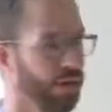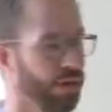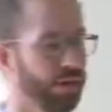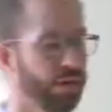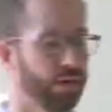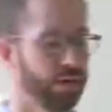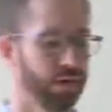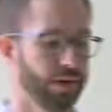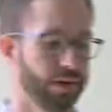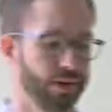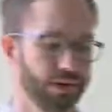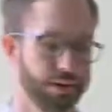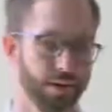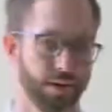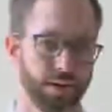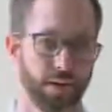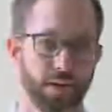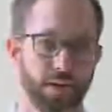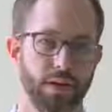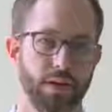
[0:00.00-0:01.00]
you know, there is
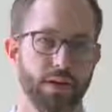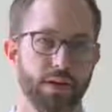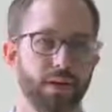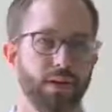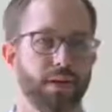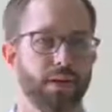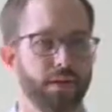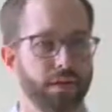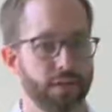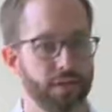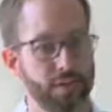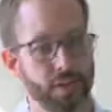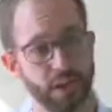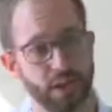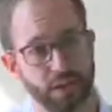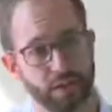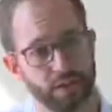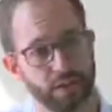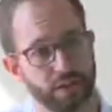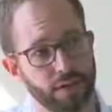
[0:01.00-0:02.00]
a, th this has
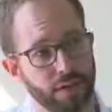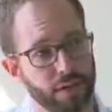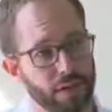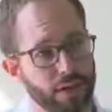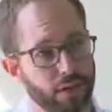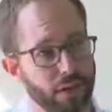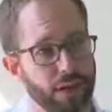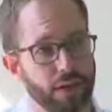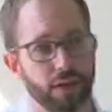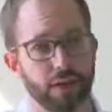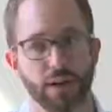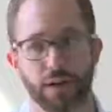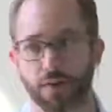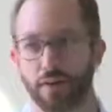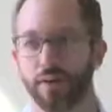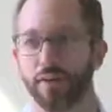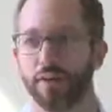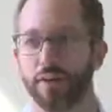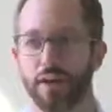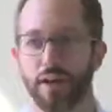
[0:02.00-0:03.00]
changed, right? There
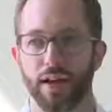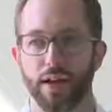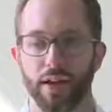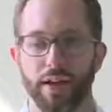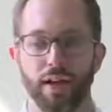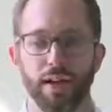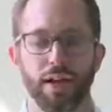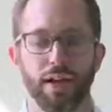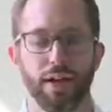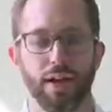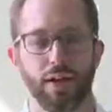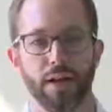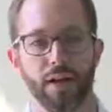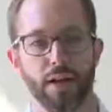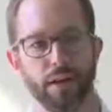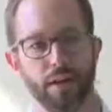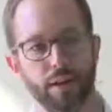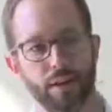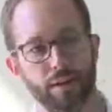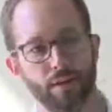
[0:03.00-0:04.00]
was a,
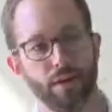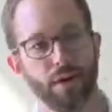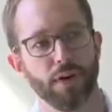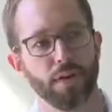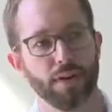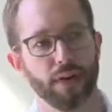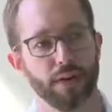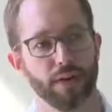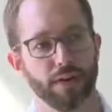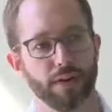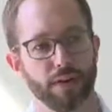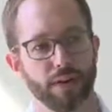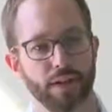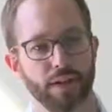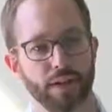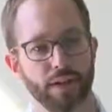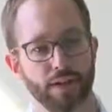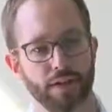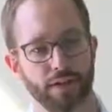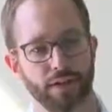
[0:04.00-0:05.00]
a moment
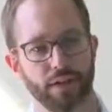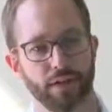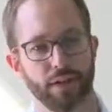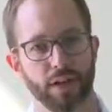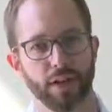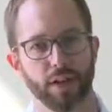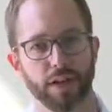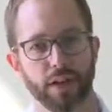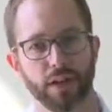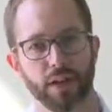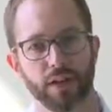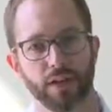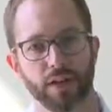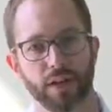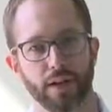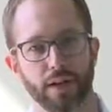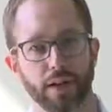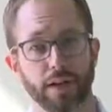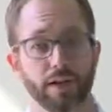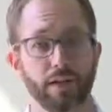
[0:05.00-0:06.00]
in the history of the internet
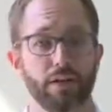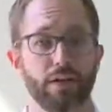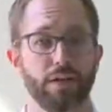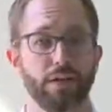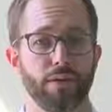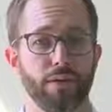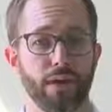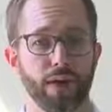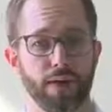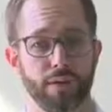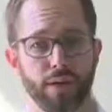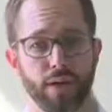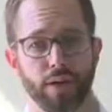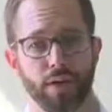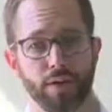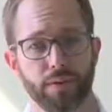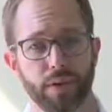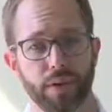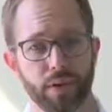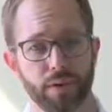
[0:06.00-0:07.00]
that I like to call the wild,
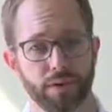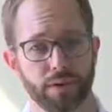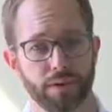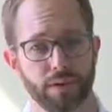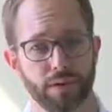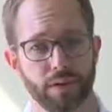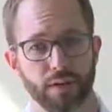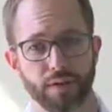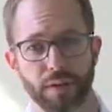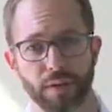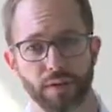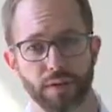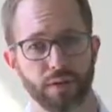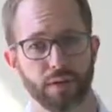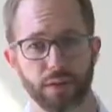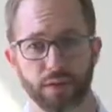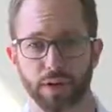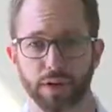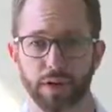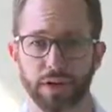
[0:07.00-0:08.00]
wild west. You know, people
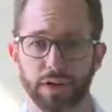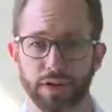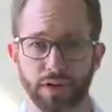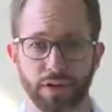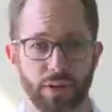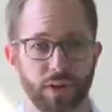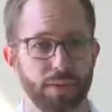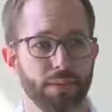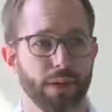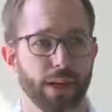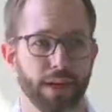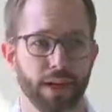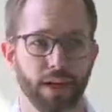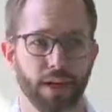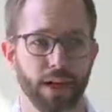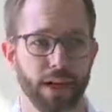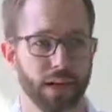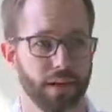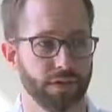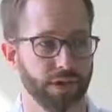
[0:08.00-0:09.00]
were really
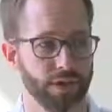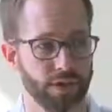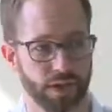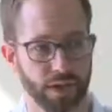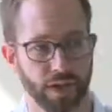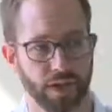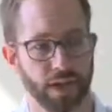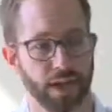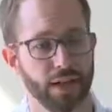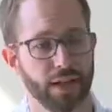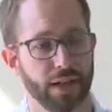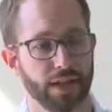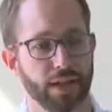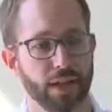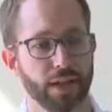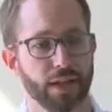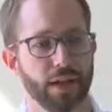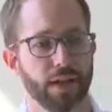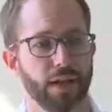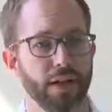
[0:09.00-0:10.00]
scraping everything and
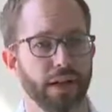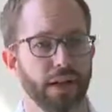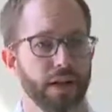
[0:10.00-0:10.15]
anything.